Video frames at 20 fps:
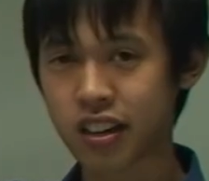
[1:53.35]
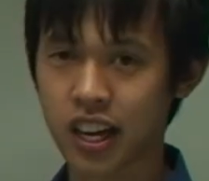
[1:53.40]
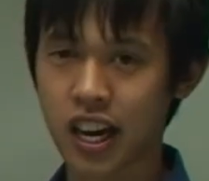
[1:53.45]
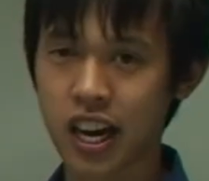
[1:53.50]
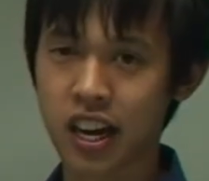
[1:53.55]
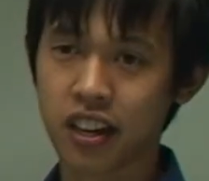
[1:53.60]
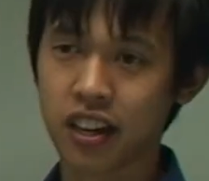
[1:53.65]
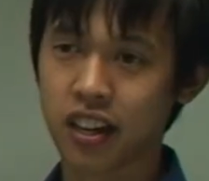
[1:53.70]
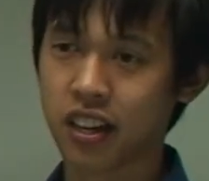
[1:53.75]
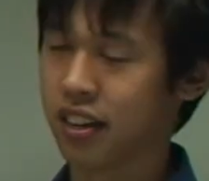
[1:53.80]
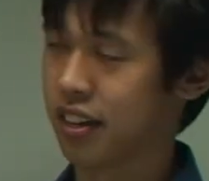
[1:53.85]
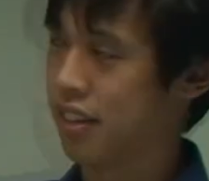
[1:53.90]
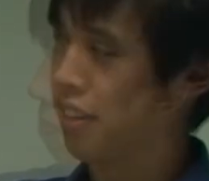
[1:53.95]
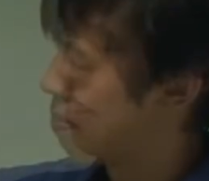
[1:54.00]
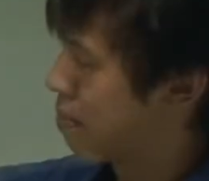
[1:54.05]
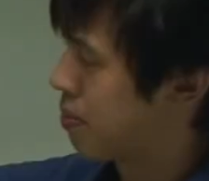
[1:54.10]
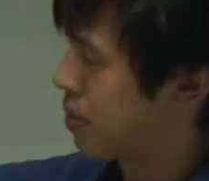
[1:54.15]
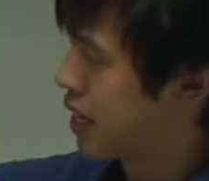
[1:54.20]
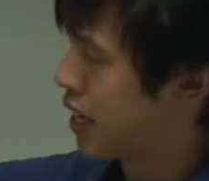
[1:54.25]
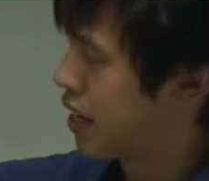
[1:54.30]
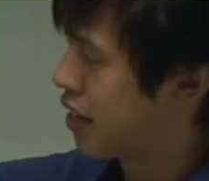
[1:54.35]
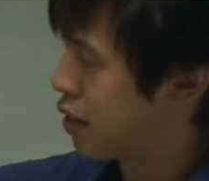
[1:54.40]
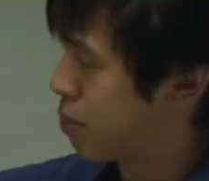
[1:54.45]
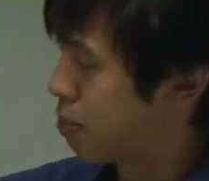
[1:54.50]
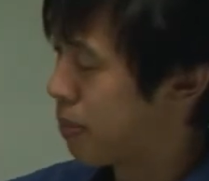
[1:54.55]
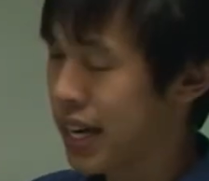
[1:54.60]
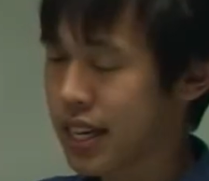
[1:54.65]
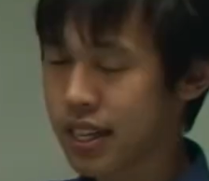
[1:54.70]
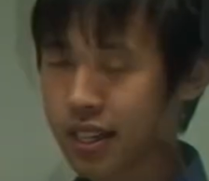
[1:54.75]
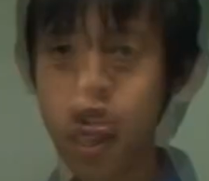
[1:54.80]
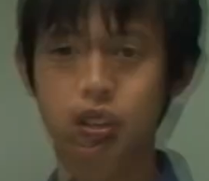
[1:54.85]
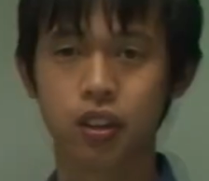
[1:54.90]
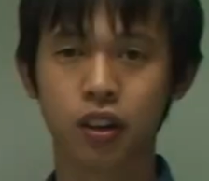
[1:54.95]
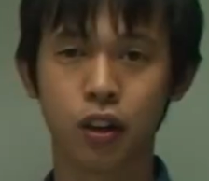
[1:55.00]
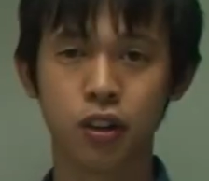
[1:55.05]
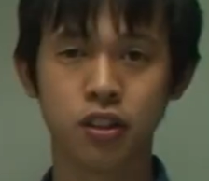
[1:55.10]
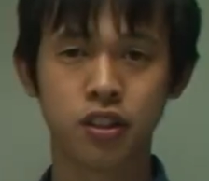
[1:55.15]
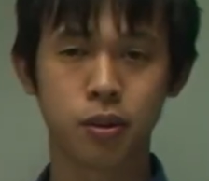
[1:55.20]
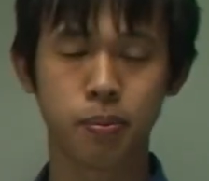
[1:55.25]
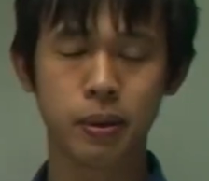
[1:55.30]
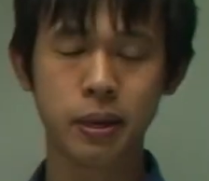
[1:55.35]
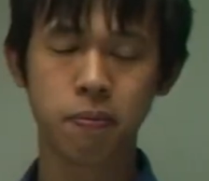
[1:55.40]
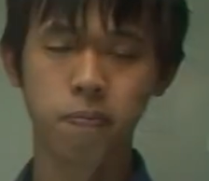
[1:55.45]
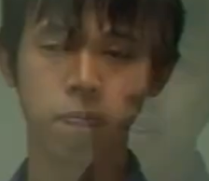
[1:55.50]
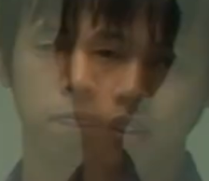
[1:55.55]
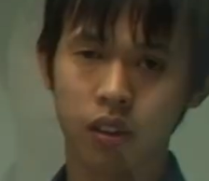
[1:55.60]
and then here is bent, close to me.